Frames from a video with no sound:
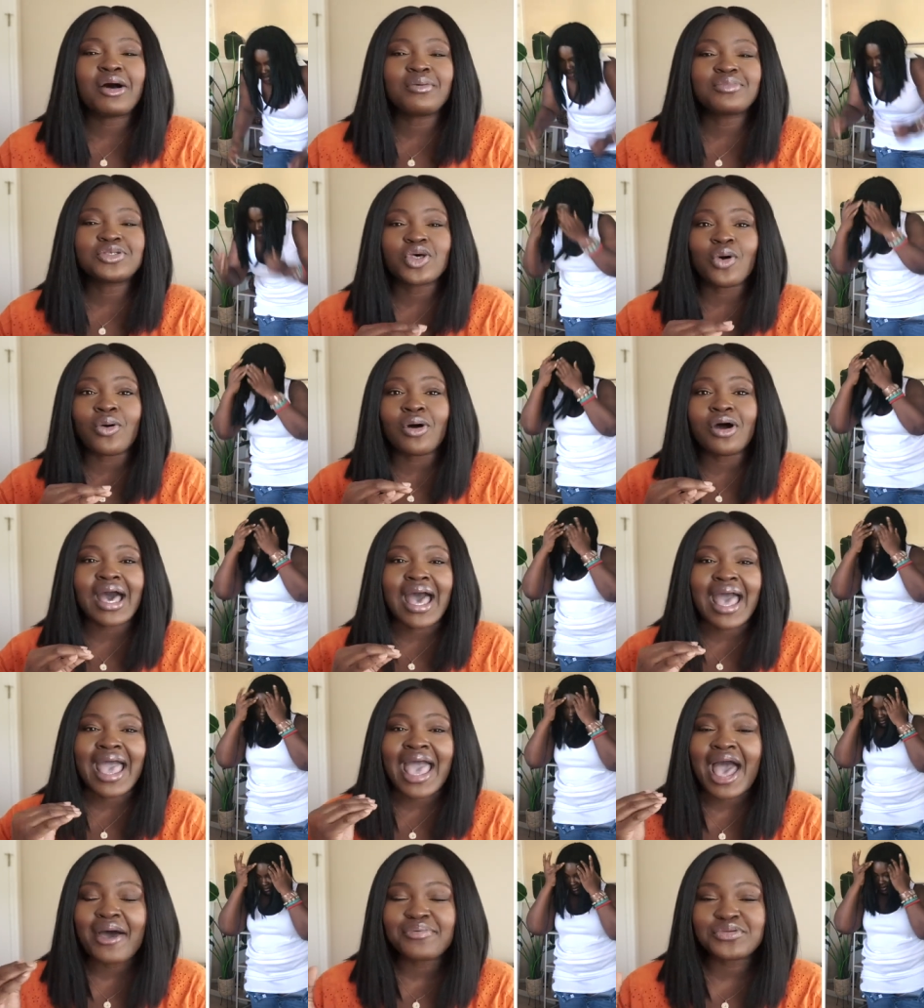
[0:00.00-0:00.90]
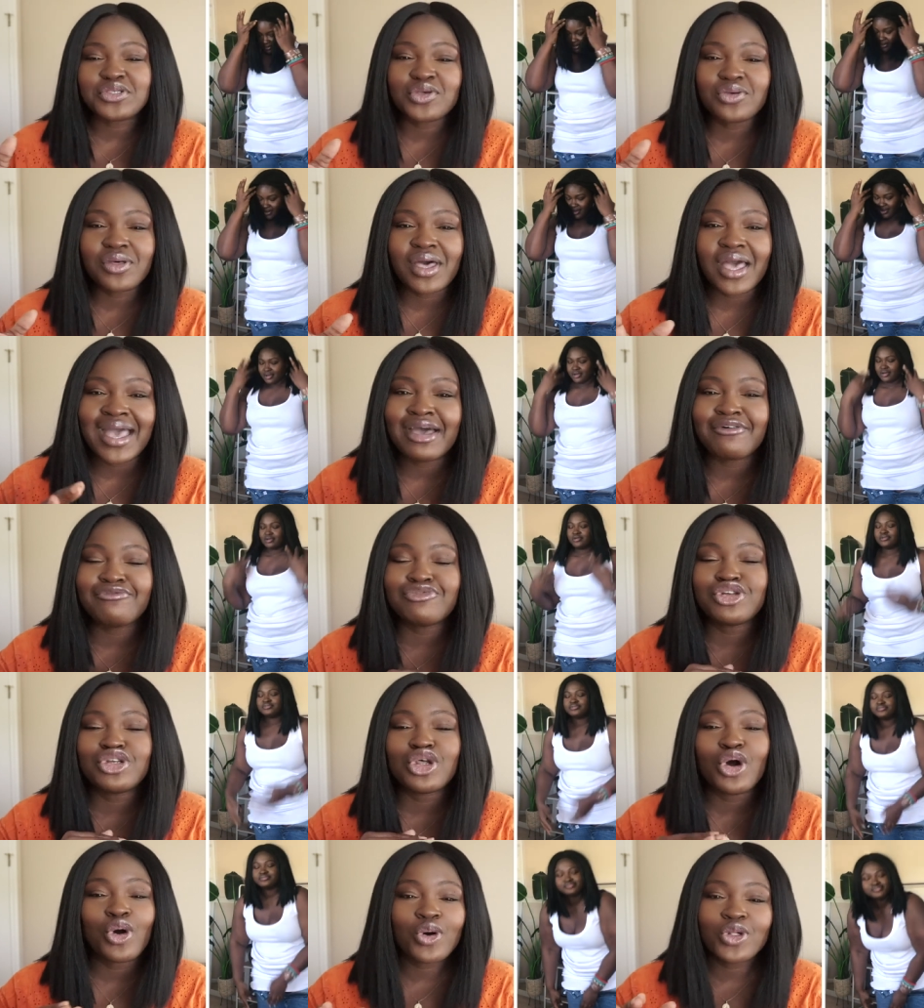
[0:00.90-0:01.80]
Um, so I absolutely, I have
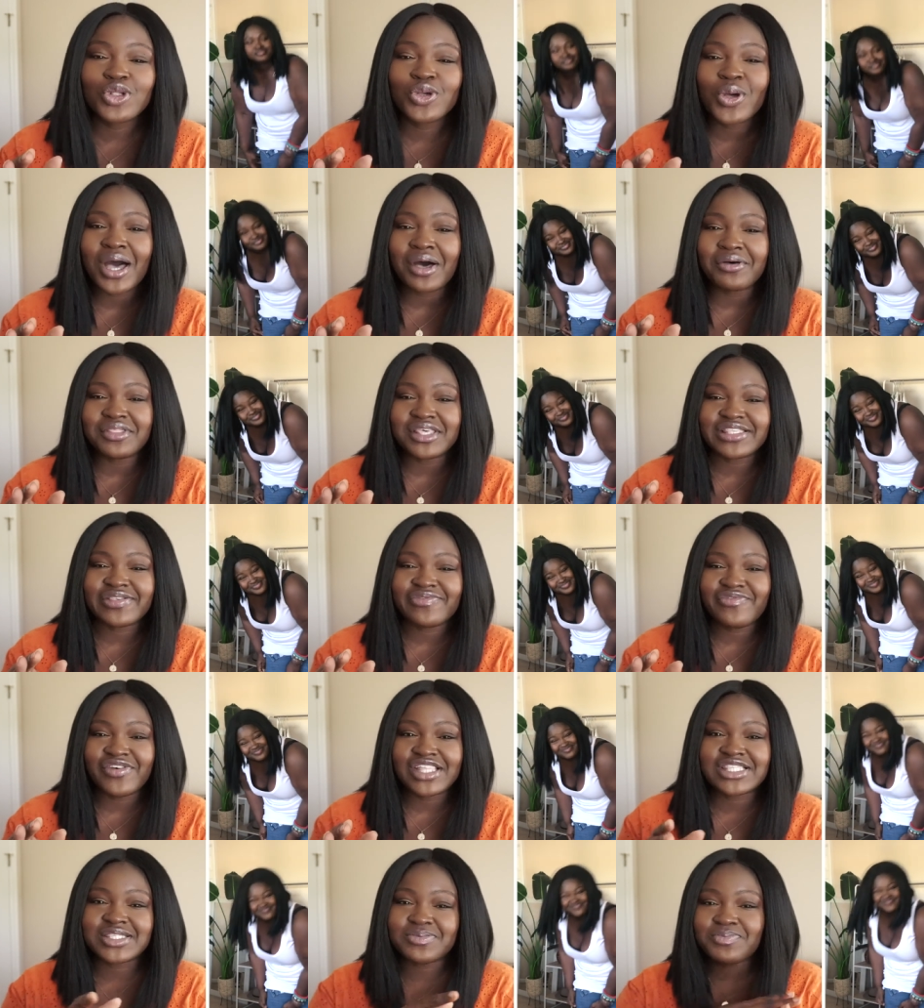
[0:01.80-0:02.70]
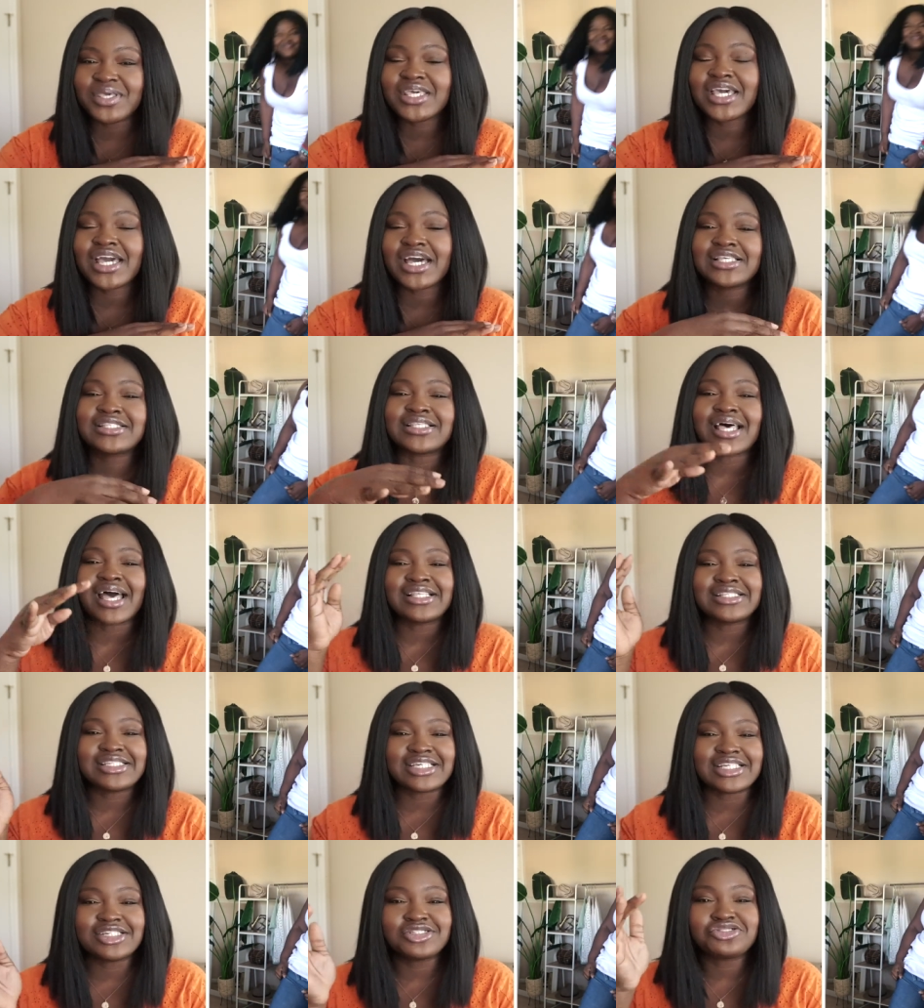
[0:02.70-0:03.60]
no clue how this fits because I
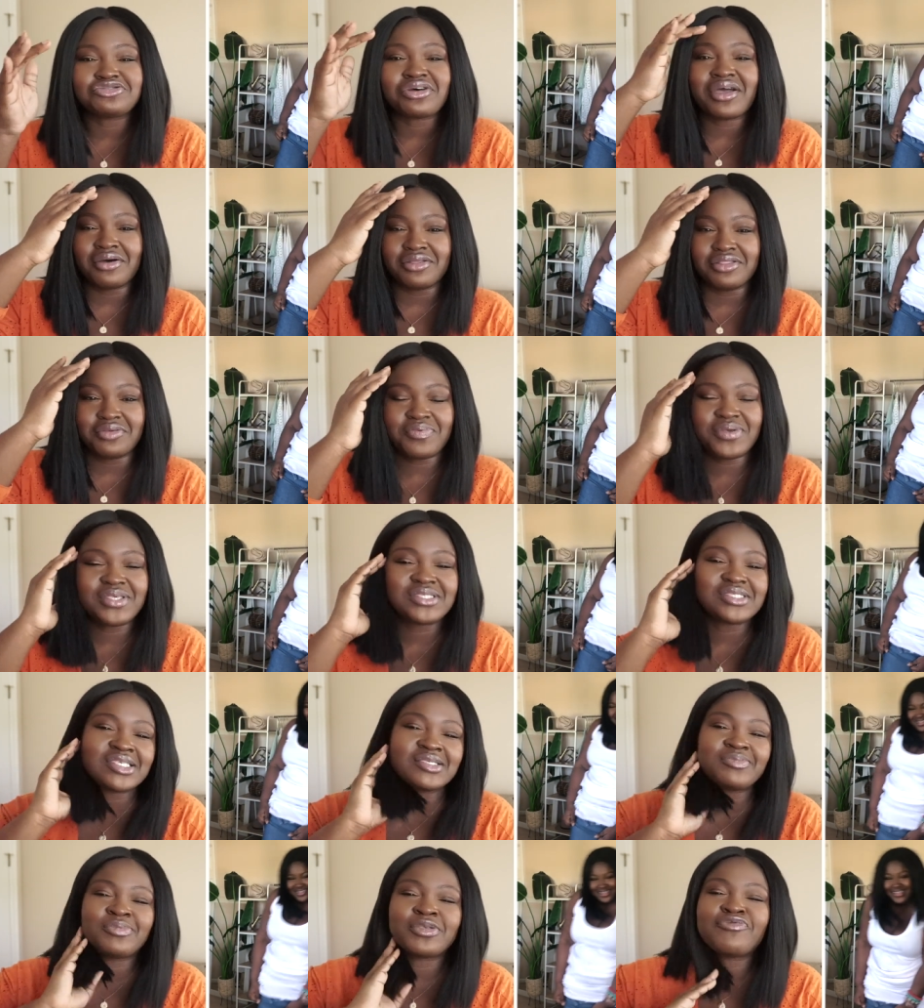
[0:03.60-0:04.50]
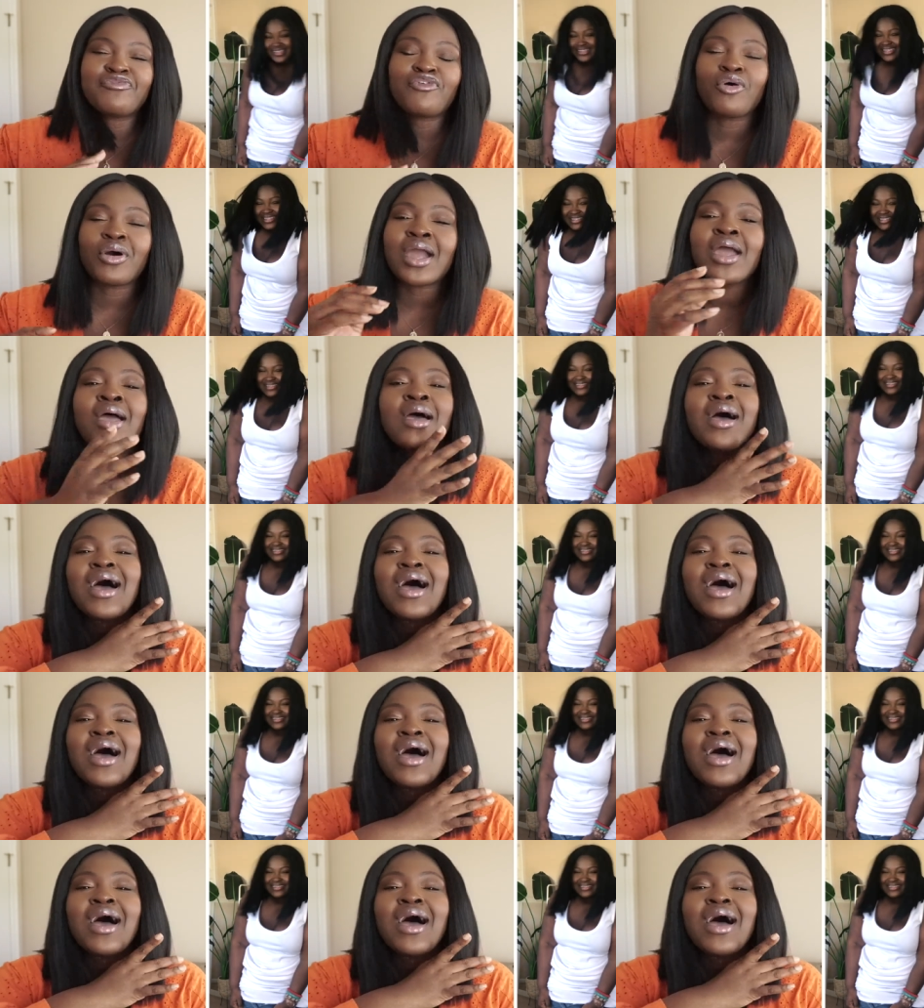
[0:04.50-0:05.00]
didn't try on the pieces before